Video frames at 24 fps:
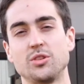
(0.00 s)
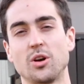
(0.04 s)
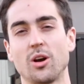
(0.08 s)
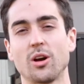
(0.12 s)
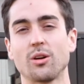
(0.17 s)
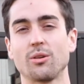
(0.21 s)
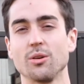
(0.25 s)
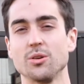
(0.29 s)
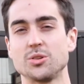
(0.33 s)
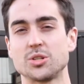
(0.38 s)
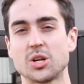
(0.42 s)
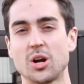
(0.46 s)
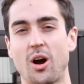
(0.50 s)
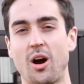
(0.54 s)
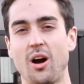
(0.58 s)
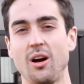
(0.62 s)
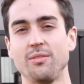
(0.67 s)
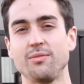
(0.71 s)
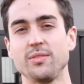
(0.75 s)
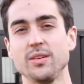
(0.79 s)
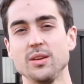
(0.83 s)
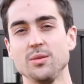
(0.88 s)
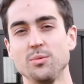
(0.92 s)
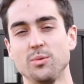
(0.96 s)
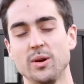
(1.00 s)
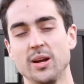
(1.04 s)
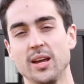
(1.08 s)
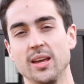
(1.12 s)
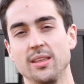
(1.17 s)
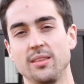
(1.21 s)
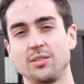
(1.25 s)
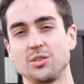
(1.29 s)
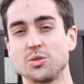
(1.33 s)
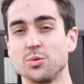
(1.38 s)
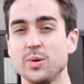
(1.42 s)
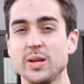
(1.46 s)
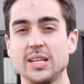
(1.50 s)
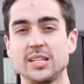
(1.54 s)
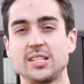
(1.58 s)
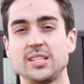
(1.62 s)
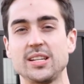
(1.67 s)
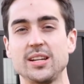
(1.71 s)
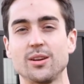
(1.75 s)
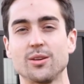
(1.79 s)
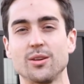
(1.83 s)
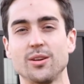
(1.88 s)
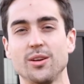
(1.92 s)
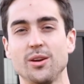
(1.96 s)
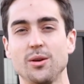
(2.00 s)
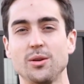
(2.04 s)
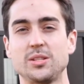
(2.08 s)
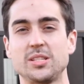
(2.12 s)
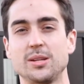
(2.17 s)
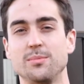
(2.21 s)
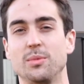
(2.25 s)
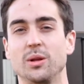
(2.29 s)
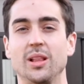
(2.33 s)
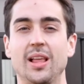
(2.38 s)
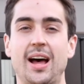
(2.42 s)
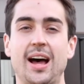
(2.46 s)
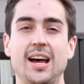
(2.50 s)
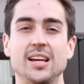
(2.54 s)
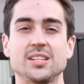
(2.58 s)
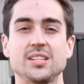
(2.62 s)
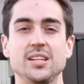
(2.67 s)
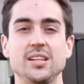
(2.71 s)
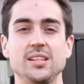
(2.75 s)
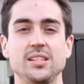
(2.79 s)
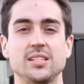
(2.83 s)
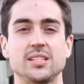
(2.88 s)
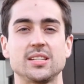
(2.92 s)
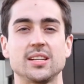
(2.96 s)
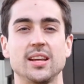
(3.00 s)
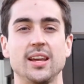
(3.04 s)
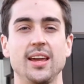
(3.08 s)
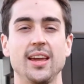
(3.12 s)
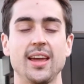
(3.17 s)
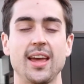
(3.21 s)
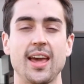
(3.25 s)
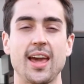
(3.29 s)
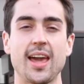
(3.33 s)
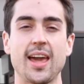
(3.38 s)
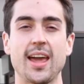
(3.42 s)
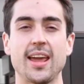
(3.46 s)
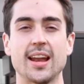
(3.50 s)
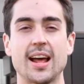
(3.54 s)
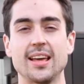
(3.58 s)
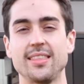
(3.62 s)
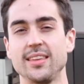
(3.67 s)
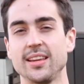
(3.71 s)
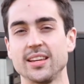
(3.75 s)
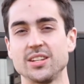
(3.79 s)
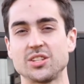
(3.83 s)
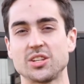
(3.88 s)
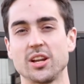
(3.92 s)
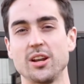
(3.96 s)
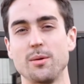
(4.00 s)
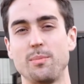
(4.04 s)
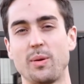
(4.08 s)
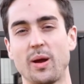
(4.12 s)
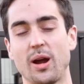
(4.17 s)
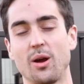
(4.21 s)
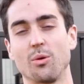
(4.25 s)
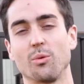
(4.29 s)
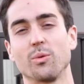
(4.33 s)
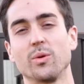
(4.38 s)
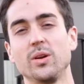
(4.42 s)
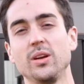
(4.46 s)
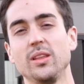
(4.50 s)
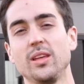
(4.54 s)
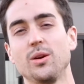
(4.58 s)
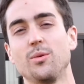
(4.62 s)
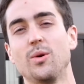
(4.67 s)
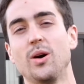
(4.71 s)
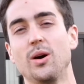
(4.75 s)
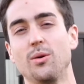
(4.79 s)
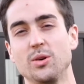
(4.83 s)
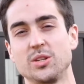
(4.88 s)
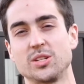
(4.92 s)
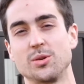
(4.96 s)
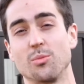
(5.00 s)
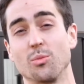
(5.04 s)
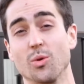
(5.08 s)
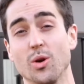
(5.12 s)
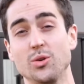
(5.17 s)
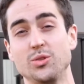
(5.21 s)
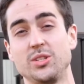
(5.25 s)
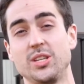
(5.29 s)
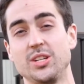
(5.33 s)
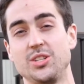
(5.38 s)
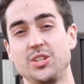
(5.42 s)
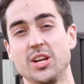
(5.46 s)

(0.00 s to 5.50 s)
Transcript: dark roast coffee with sweet cedar notes and molasses and I think it's gonna pair really well with some roasted